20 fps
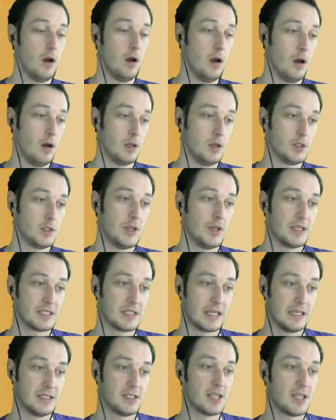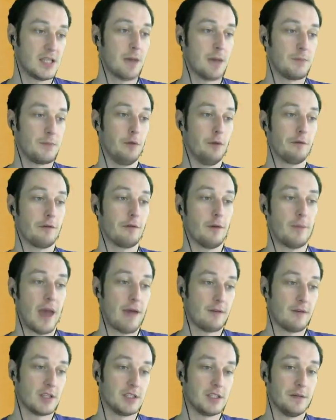So this can stop you from
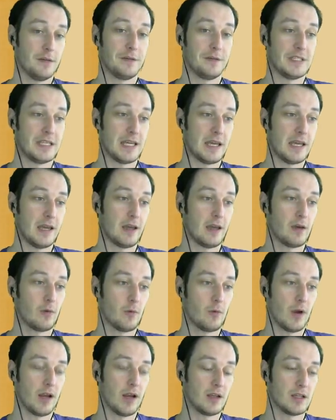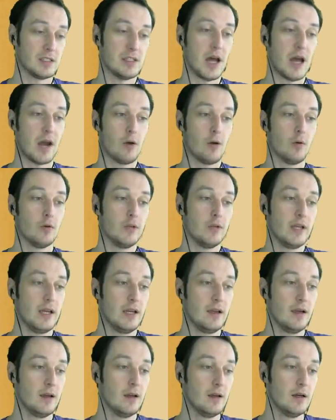having to fatigue, right? Because not
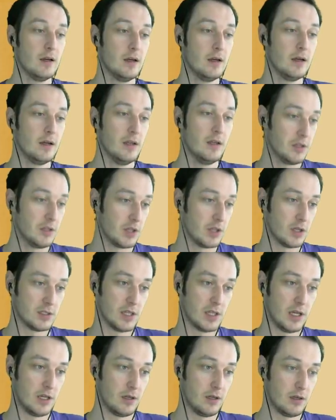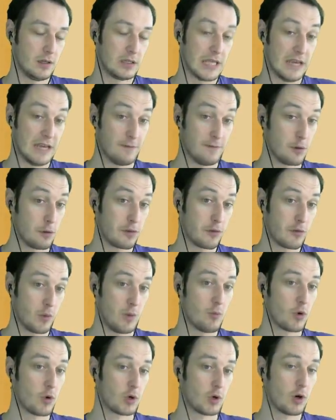only does it give you 3
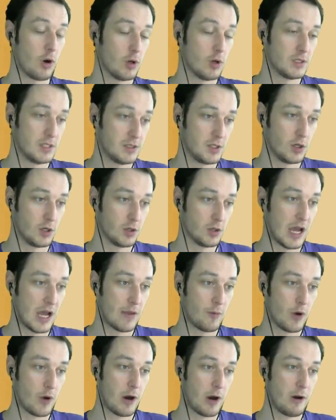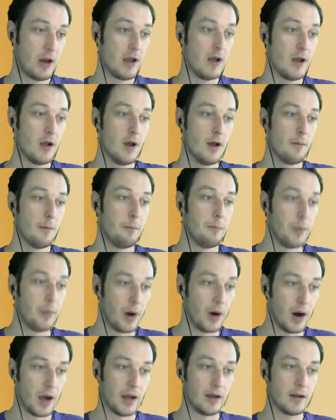more cards into your library,
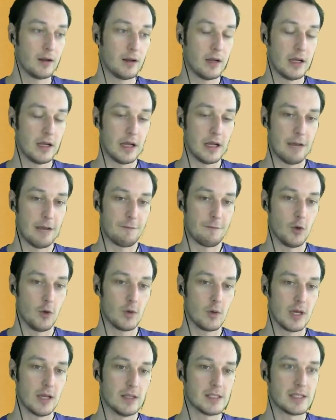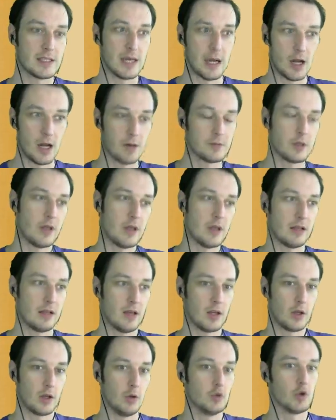but if you can set it up so that
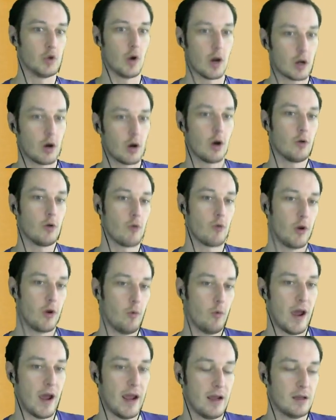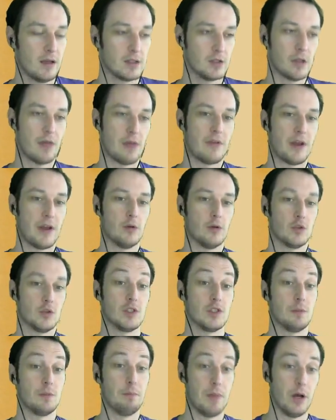like you draw a card right away, so that they don't
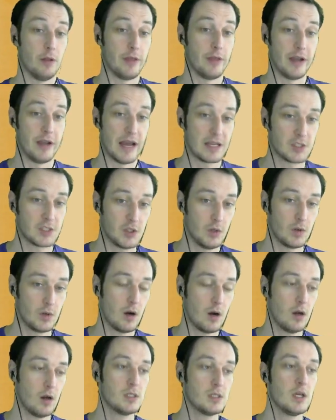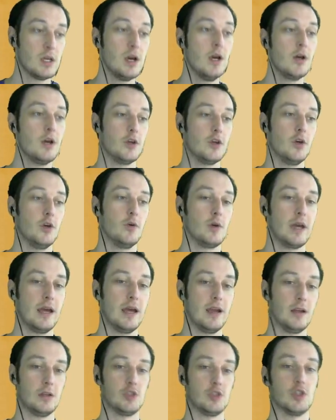just mill the next 2 cards, you
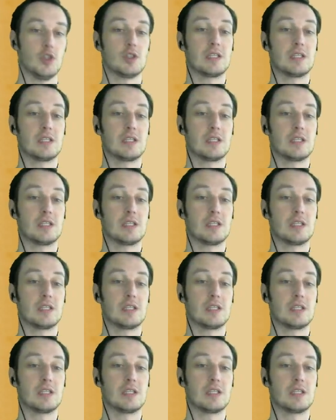can just